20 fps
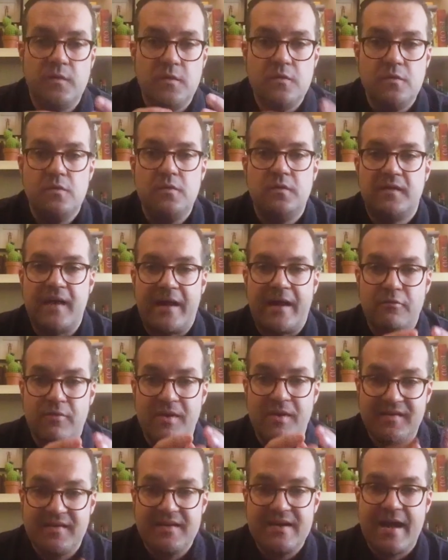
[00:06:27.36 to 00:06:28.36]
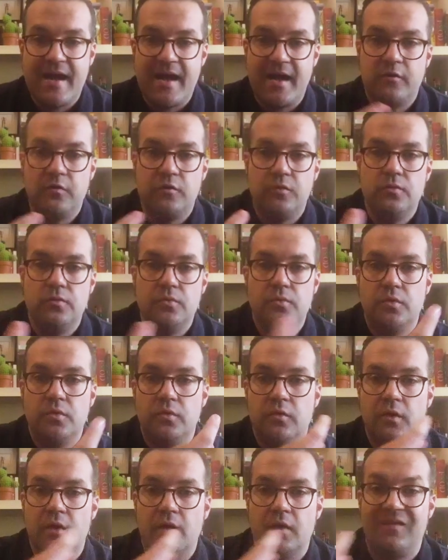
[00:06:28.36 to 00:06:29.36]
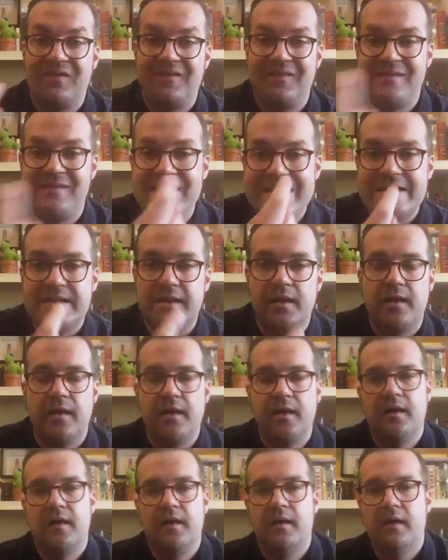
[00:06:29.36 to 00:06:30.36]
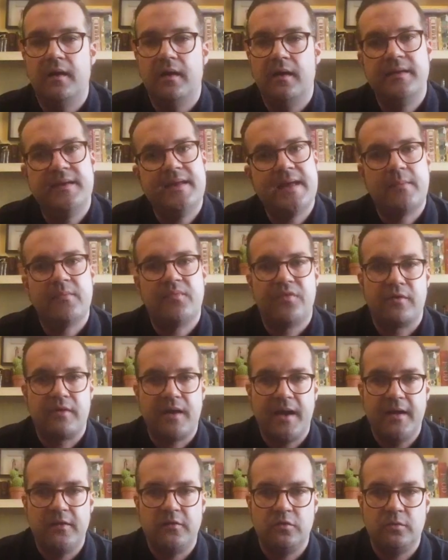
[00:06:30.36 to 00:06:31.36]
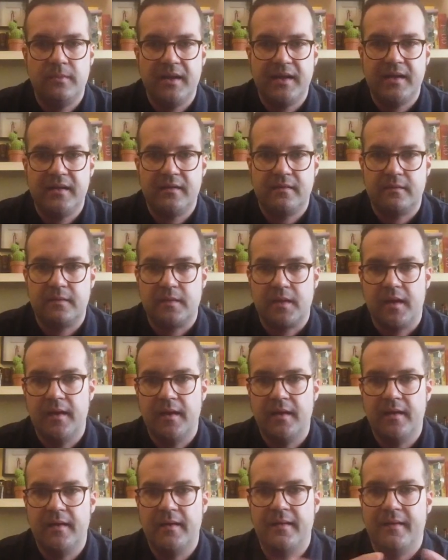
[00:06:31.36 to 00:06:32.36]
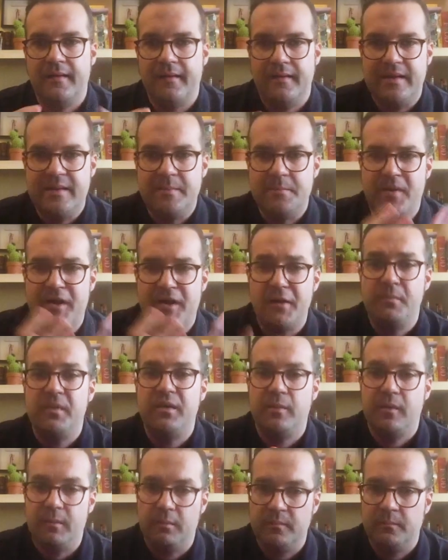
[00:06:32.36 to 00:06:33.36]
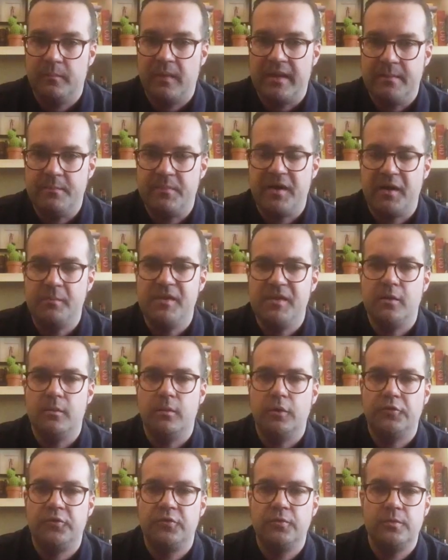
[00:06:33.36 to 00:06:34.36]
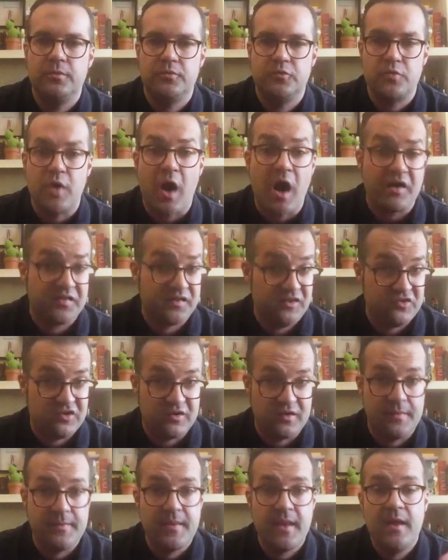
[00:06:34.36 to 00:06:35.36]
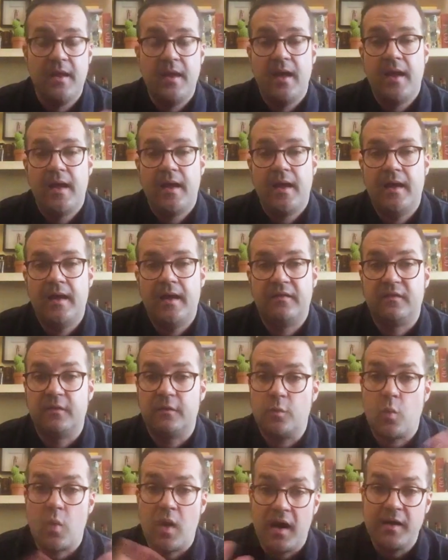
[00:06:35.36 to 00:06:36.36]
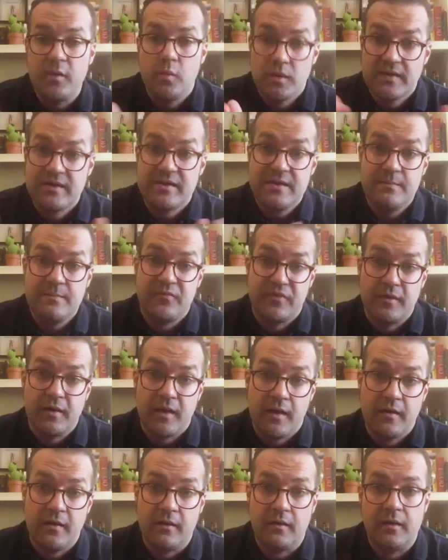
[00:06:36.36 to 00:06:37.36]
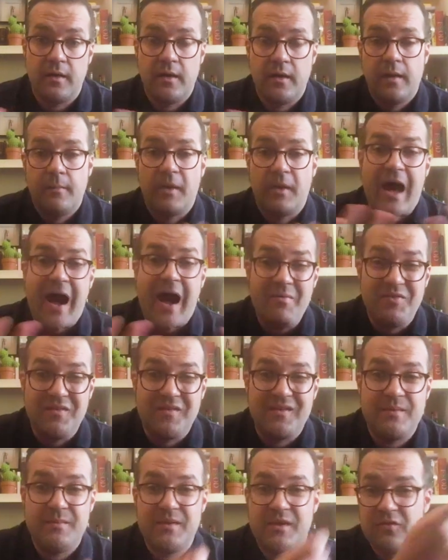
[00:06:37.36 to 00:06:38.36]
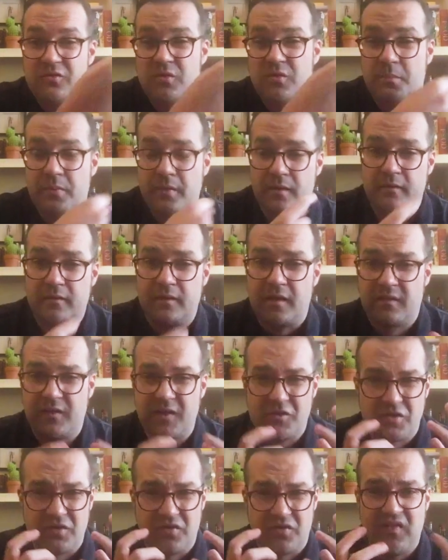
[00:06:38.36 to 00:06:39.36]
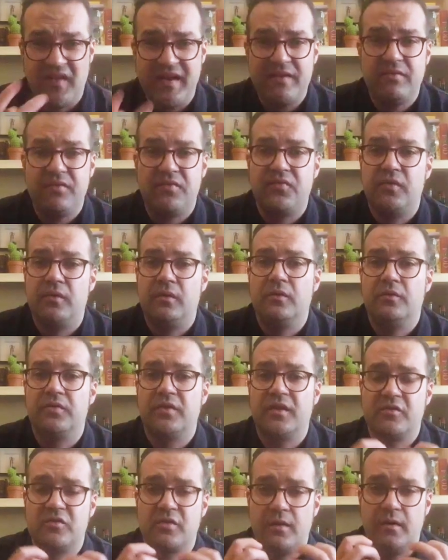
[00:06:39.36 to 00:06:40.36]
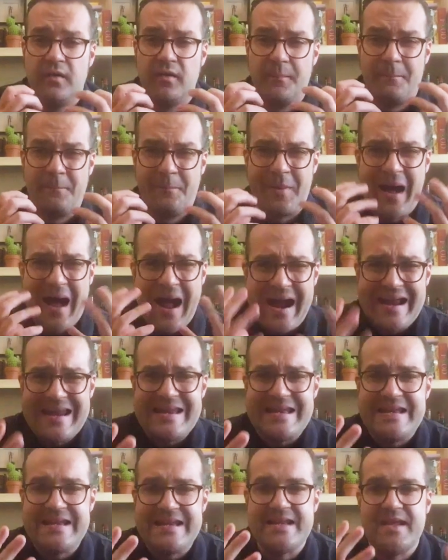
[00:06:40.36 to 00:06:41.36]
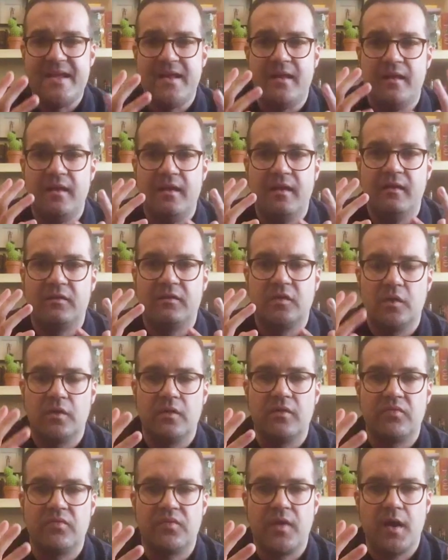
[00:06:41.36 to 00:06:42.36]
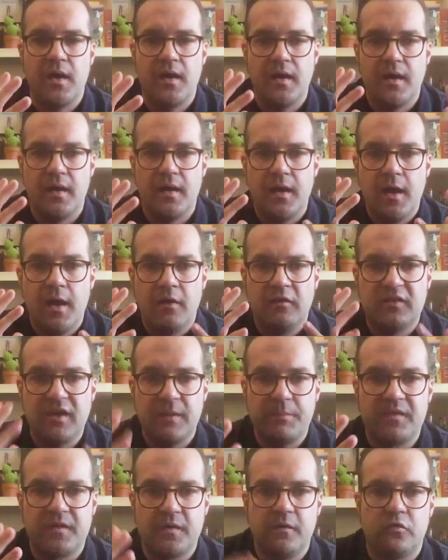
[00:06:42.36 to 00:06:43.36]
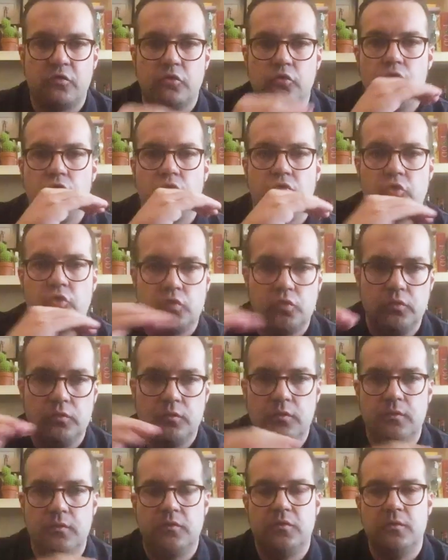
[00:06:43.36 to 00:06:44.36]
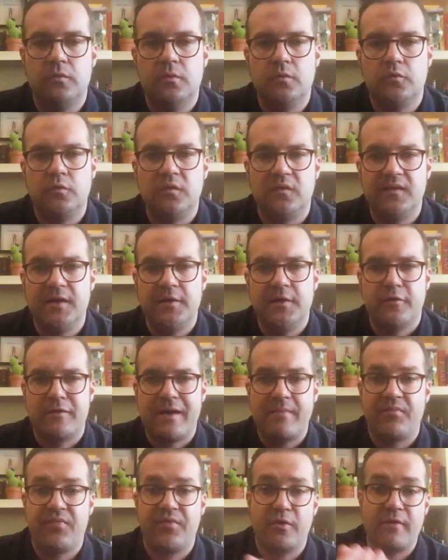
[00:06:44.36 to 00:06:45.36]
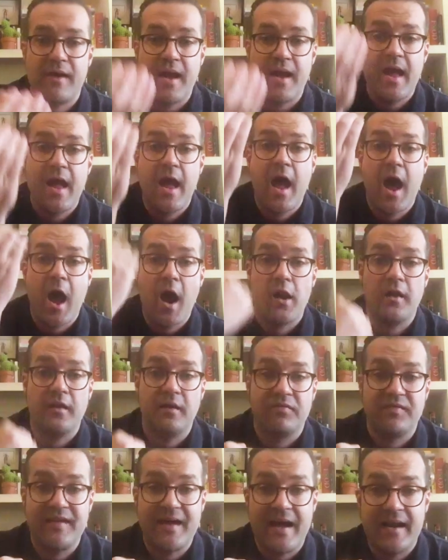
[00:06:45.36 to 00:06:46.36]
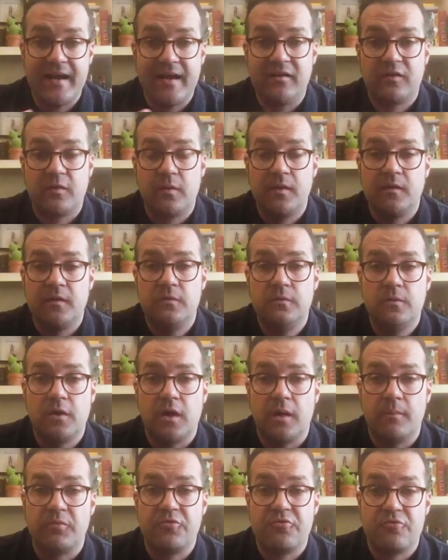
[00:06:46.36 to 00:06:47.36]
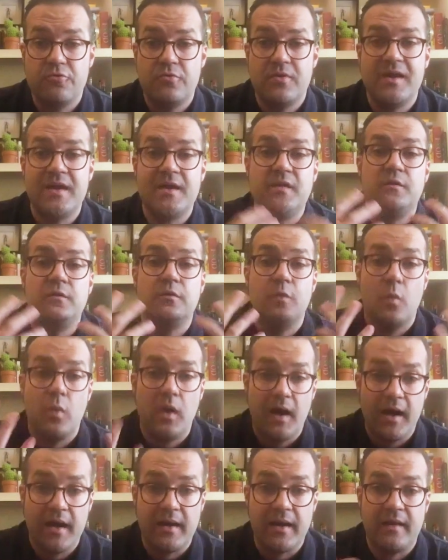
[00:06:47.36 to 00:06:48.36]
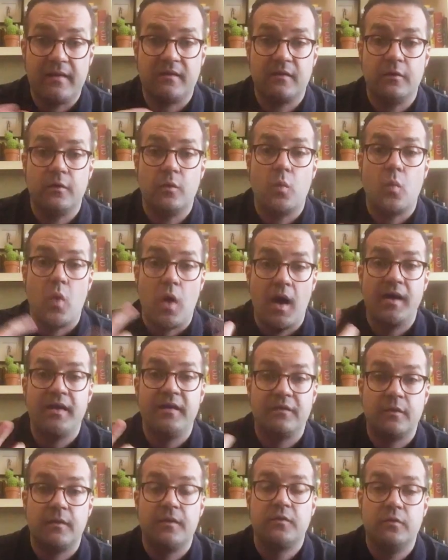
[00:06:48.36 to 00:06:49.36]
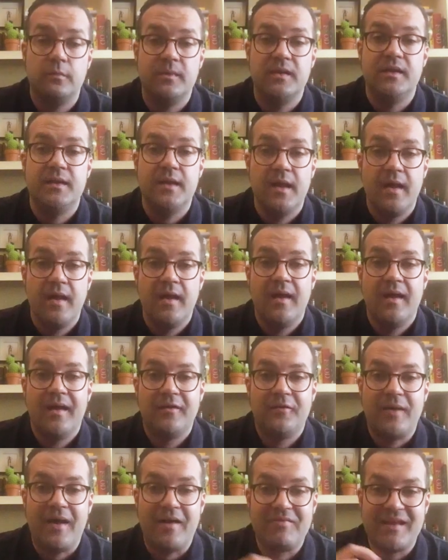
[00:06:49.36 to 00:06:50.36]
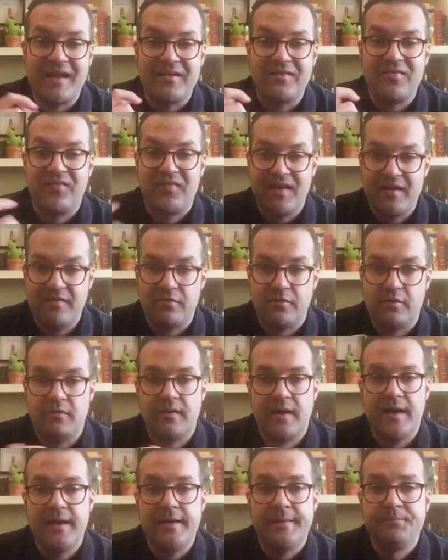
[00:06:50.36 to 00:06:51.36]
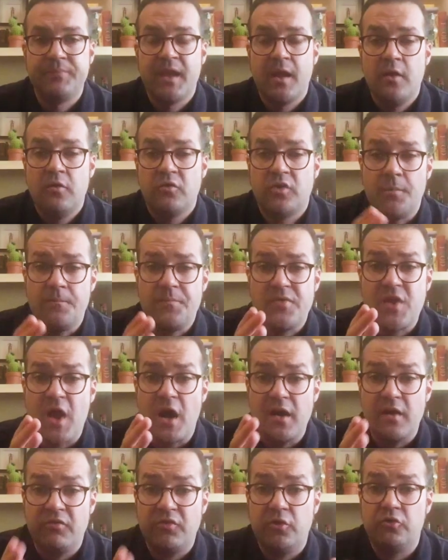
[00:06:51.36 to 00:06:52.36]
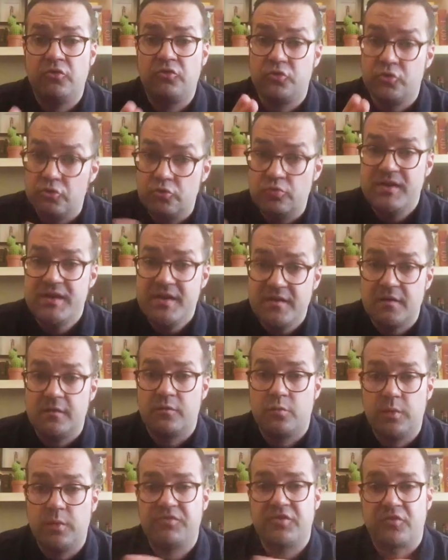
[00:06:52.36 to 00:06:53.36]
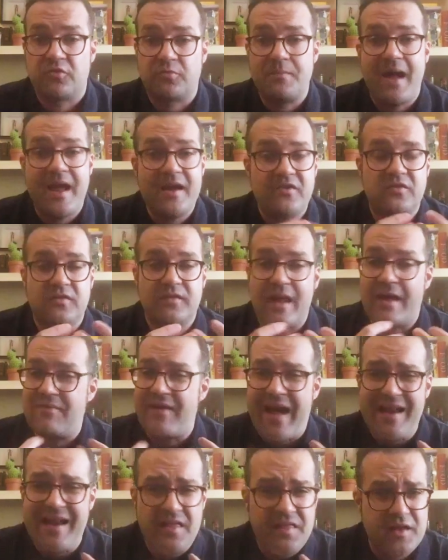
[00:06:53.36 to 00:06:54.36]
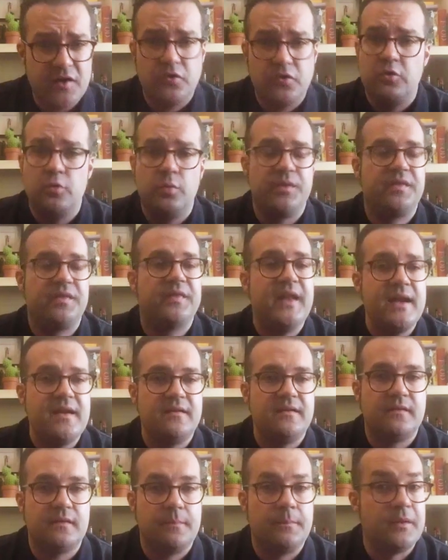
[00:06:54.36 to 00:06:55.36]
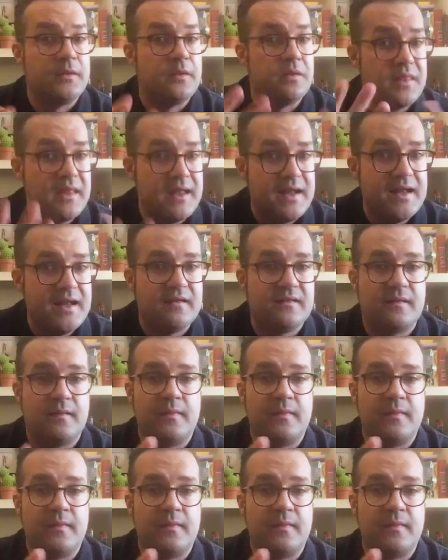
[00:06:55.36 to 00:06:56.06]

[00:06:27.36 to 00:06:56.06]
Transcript: use that retsina to uh, seal uh, the amphora and to make it uh, impermeable, impermeable to, to oxygen. And so the wine would keep for longer. But obviously, because you put such a flavorful, such a piney uh, sort of uh, substance to, to, to, to seal your amphora, a lot of that is going to come through into the wine. And so the wine is going to be to have that flavor, right? So none of those two reasons we've just mentioned have anything to do with taste. But the thing is,